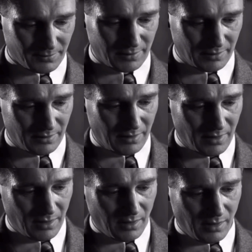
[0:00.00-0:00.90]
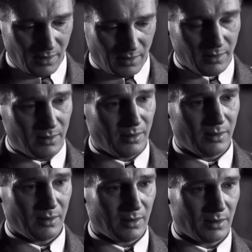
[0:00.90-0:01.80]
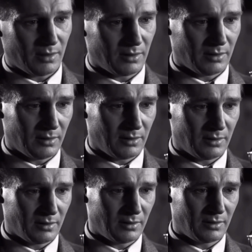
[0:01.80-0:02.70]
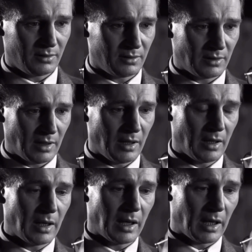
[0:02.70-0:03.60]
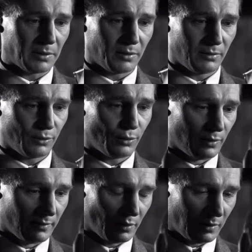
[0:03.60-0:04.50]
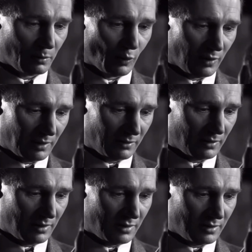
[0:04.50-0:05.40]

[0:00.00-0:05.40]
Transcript: that there were more lives that could have been saved. He could have sold them and he could have bribed more officials and saved more Jewish lives.